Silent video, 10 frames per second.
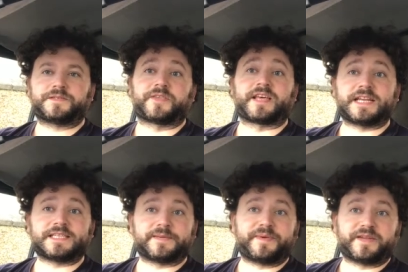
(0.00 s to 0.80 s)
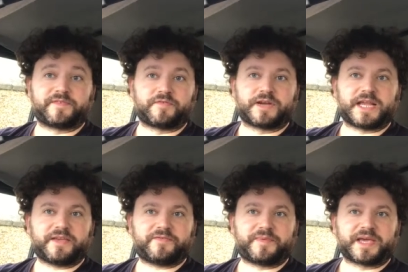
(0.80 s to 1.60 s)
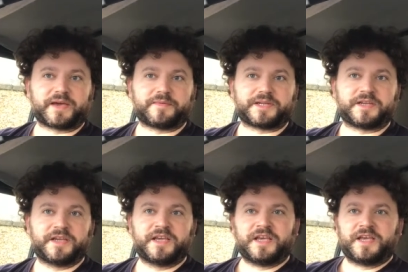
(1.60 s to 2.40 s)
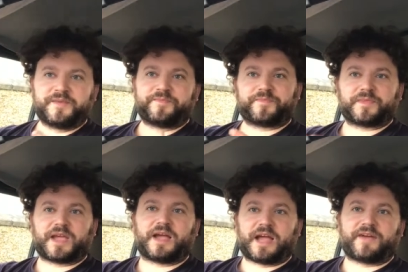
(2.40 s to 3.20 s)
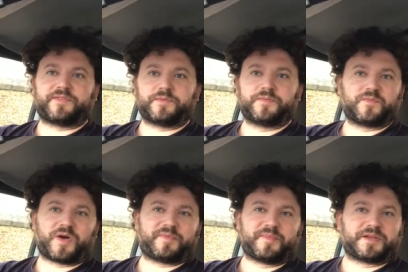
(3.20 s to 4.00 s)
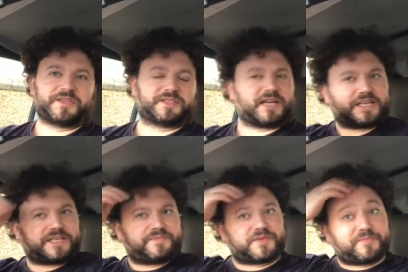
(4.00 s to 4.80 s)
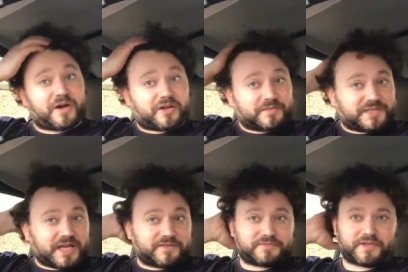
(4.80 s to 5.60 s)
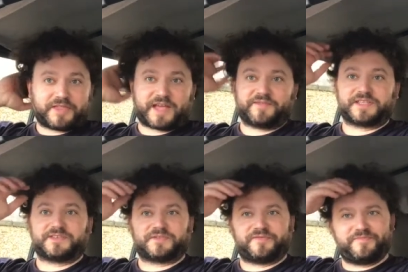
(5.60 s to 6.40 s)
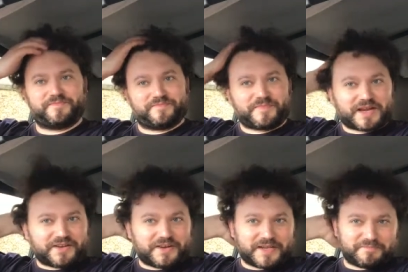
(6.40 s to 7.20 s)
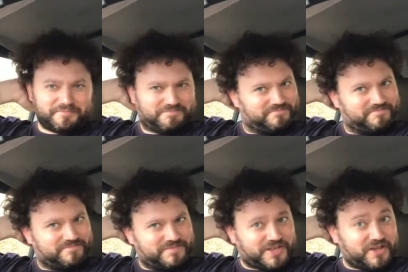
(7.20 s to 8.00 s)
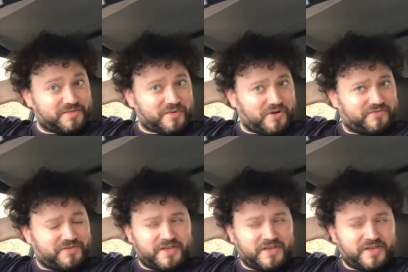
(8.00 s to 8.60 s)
So that is a bit of a relief being able to have the wiper motors that actually sort of park themselves rather than having to sort of manually turn them off.